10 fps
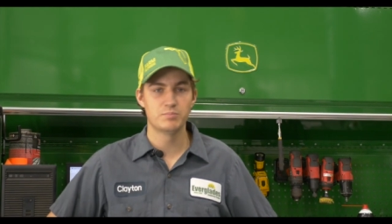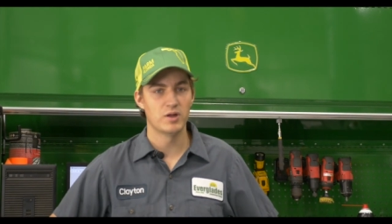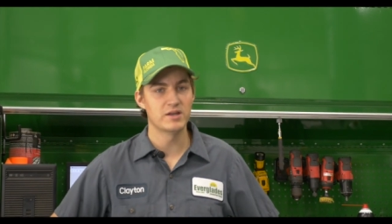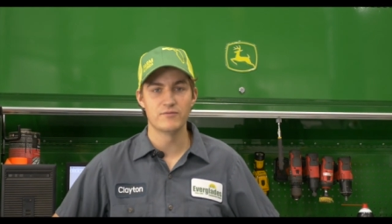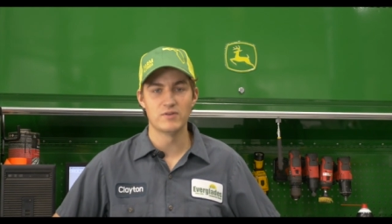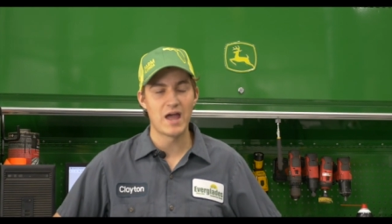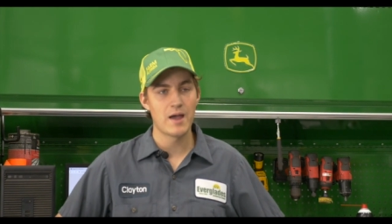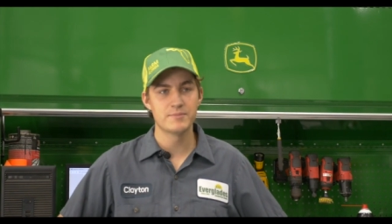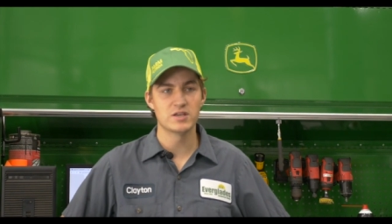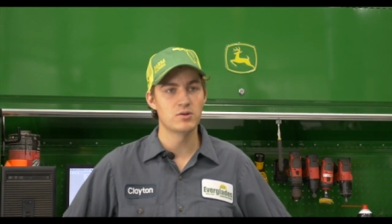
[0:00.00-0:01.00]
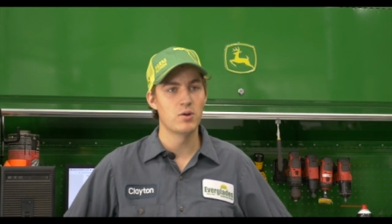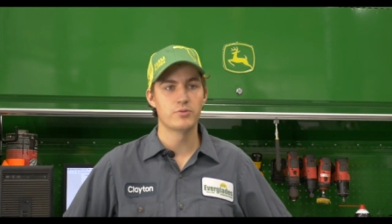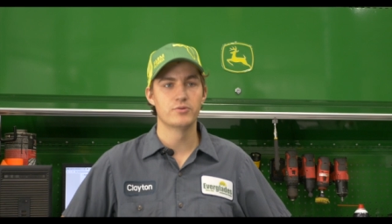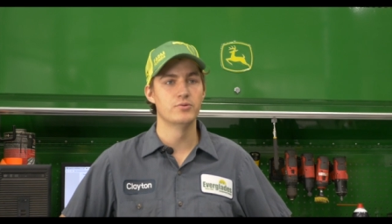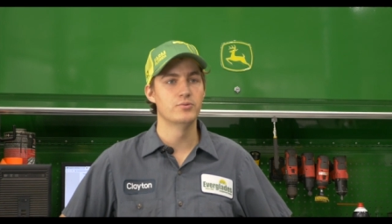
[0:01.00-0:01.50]
plenty of labs that you
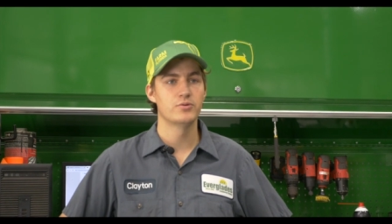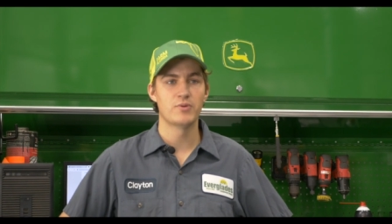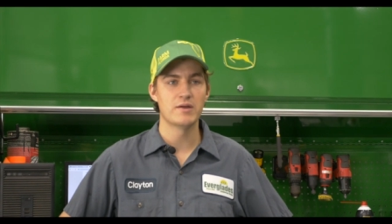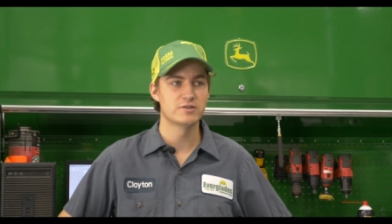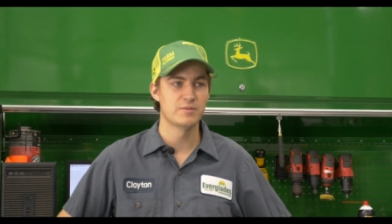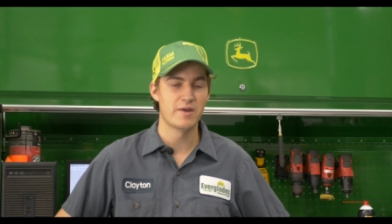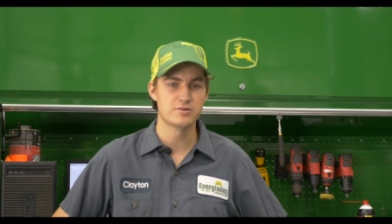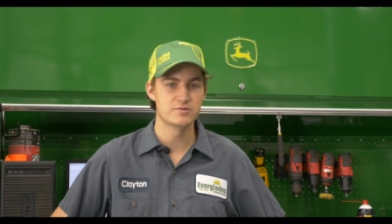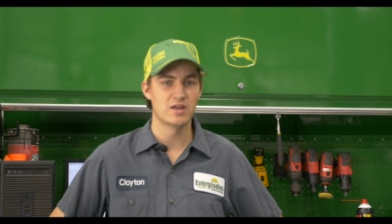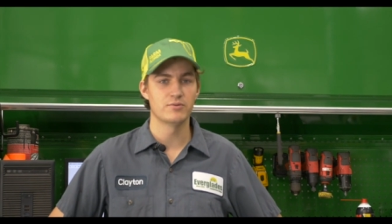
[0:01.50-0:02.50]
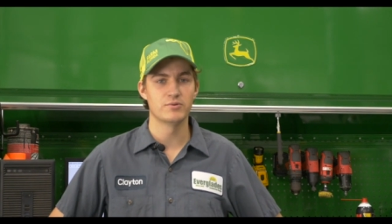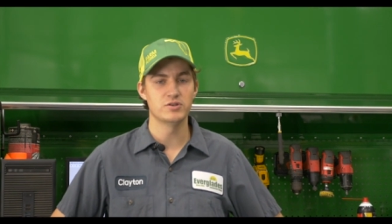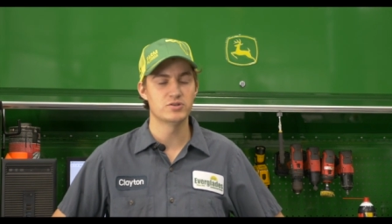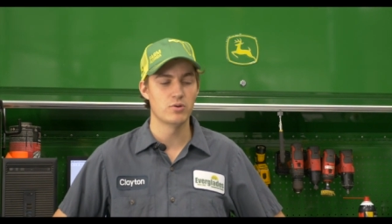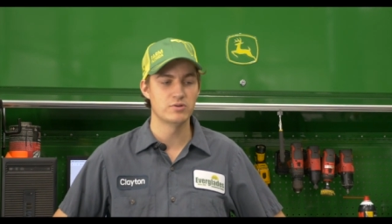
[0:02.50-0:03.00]
go throughout the semesters that
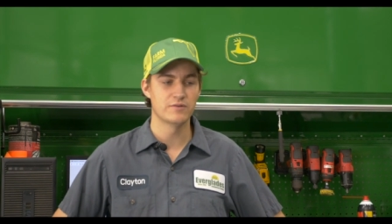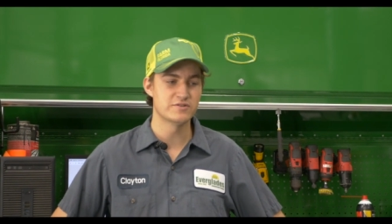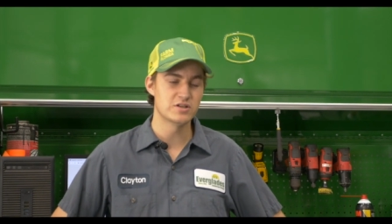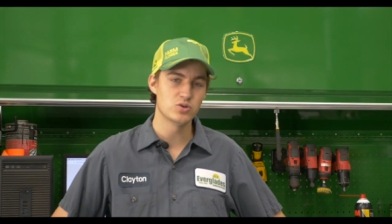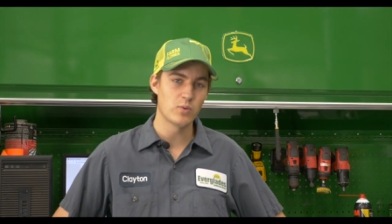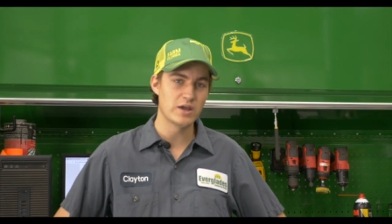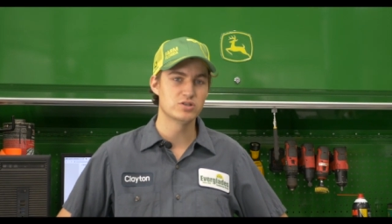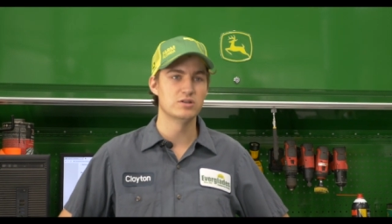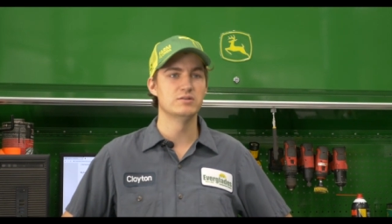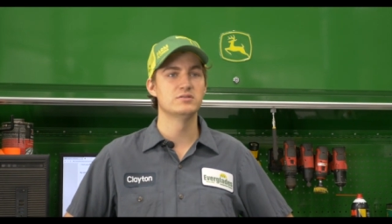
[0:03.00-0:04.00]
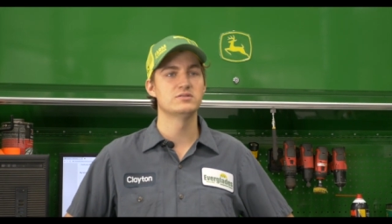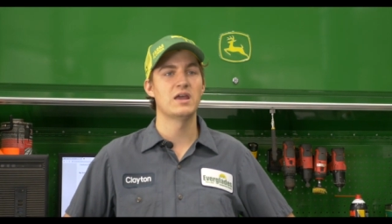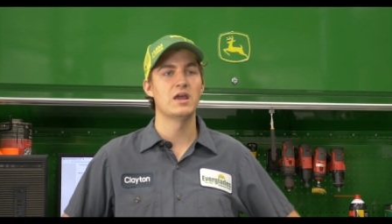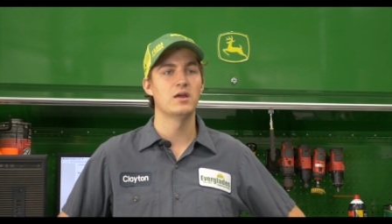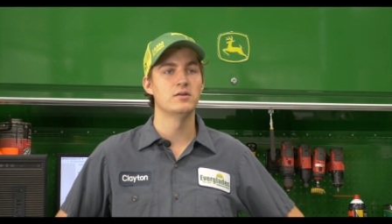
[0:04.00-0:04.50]
really show different situations,
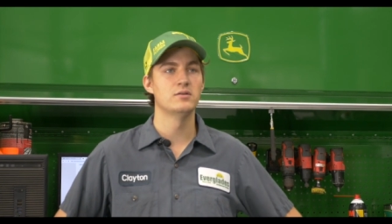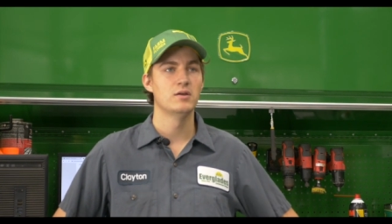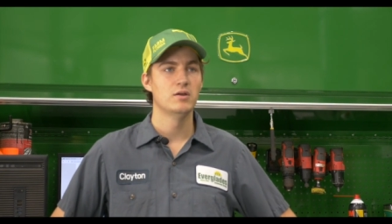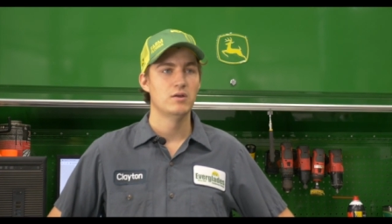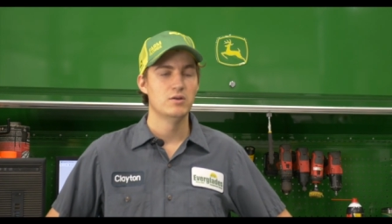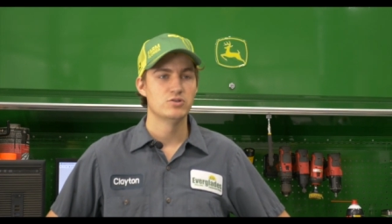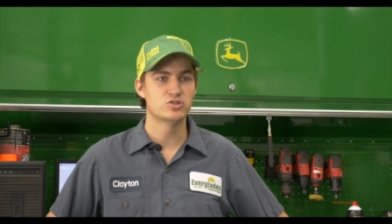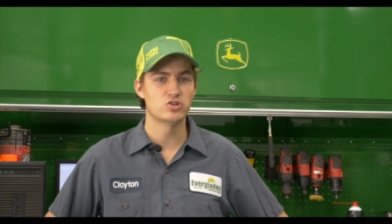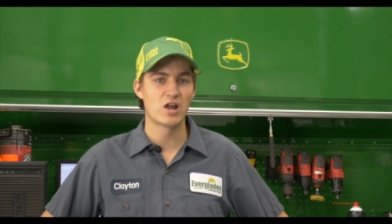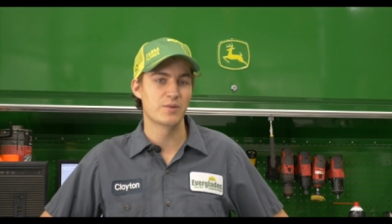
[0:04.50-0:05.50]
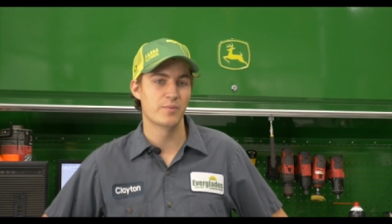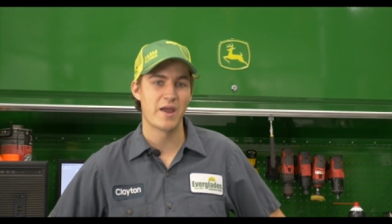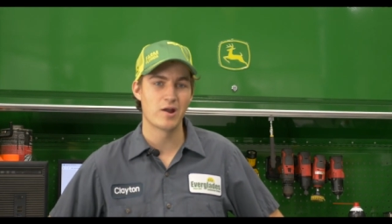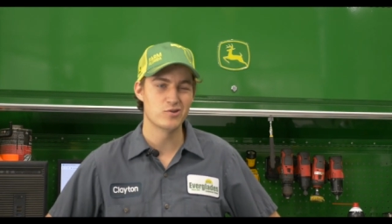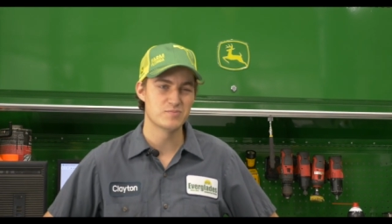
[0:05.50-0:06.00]
and just to try to
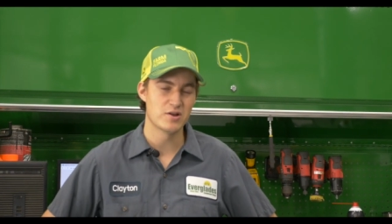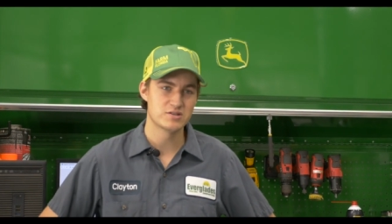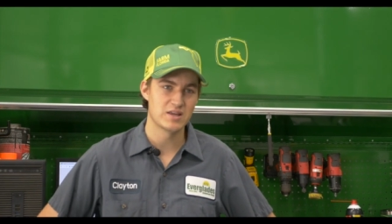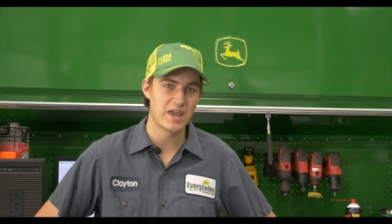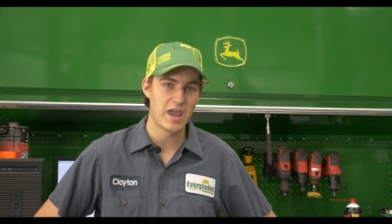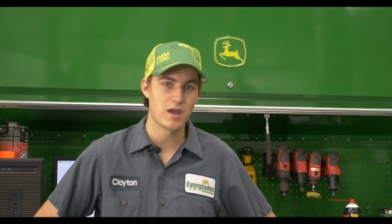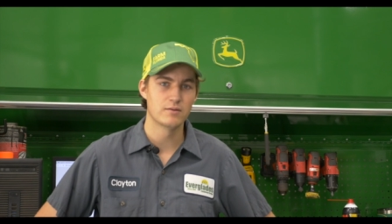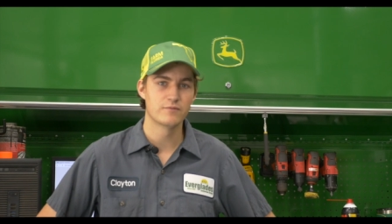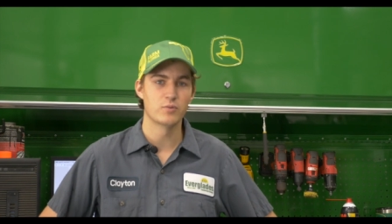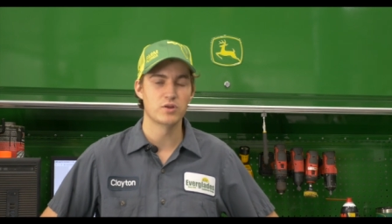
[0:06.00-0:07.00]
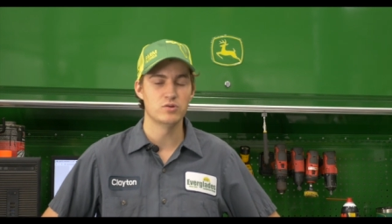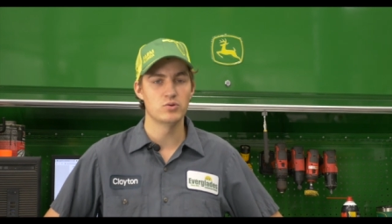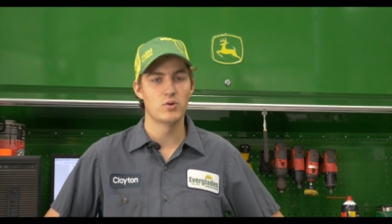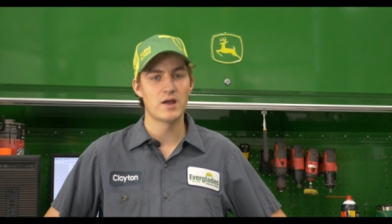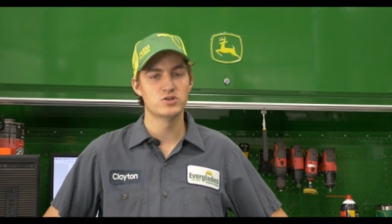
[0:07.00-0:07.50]
prepare you as much as they can for when you
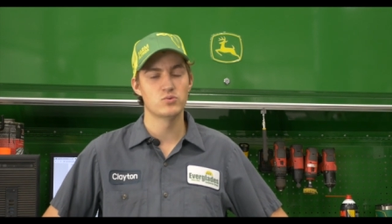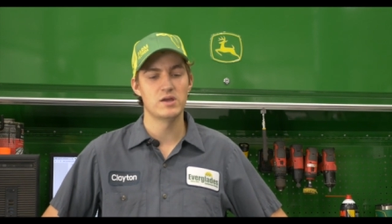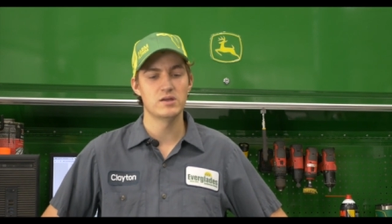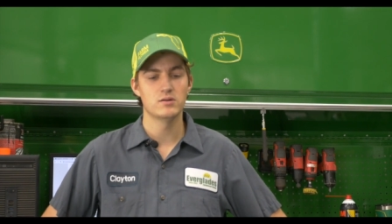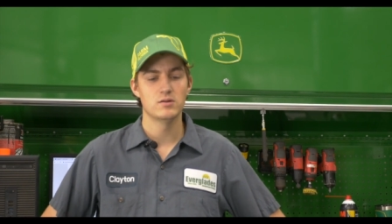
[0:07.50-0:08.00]
do graduate.